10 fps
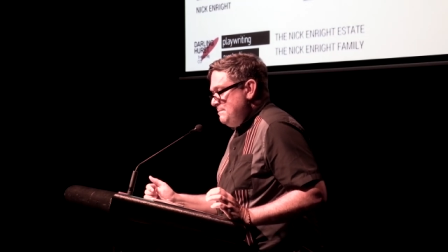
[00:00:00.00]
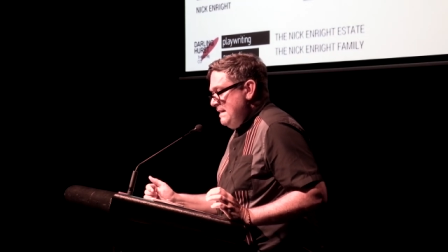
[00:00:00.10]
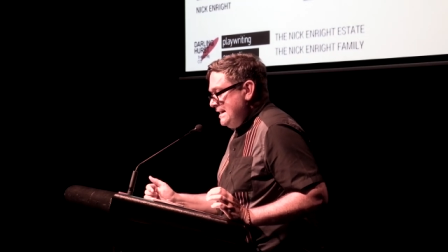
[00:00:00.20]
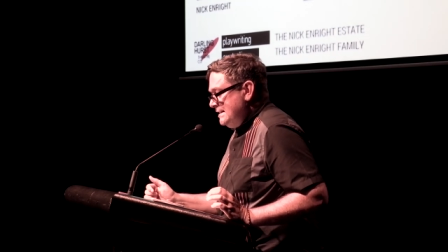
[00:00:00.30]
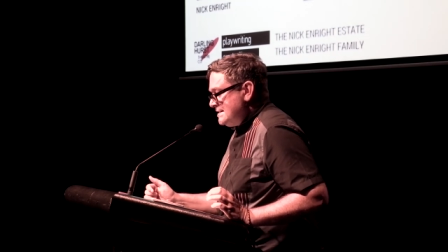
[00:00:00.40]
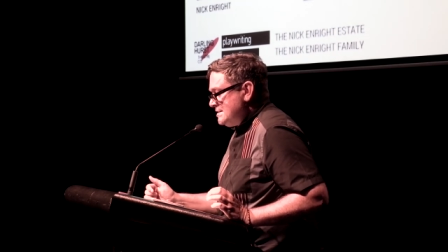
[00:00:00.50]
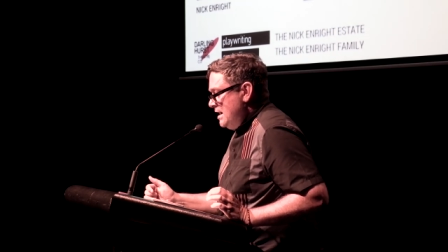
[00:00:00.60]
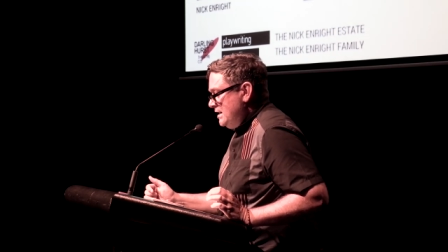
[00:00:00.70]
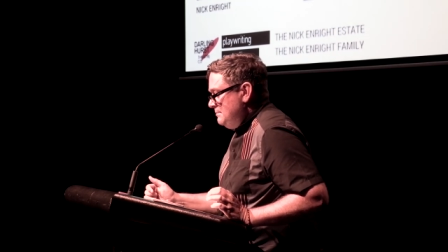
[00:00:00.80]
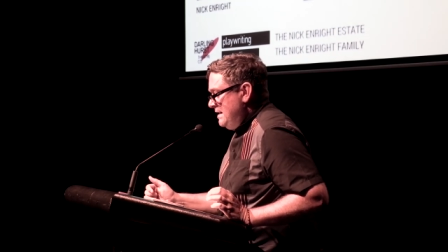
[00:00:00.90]
but make it
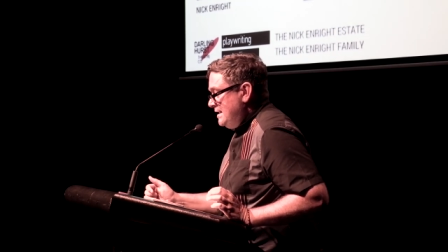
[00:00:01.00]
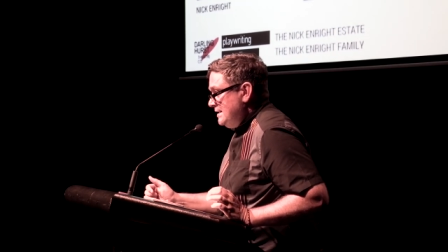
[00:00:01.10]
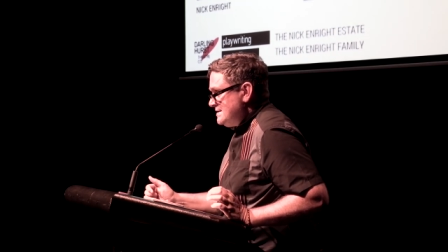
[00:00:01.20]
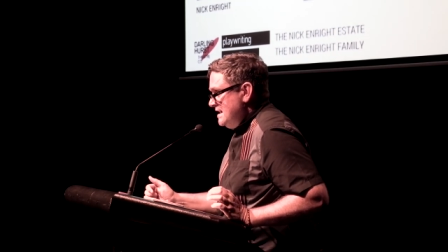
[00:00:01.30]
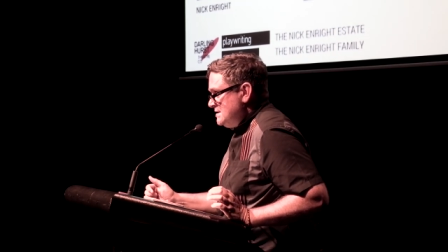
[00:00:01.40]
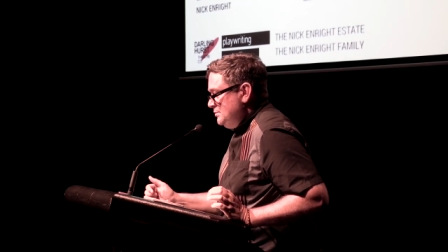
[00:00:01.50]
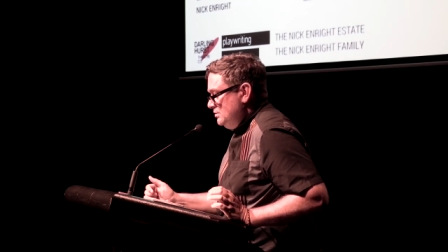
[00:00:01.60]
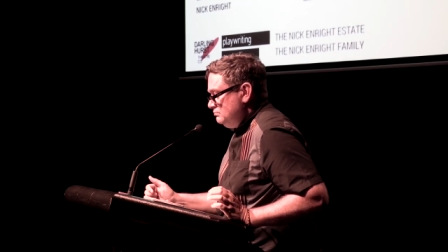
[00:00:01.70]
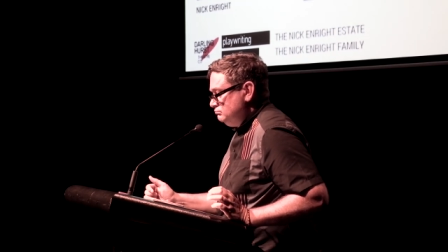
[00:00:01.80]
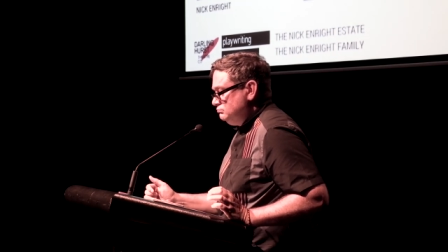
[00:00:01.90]
exciting and make it accessible.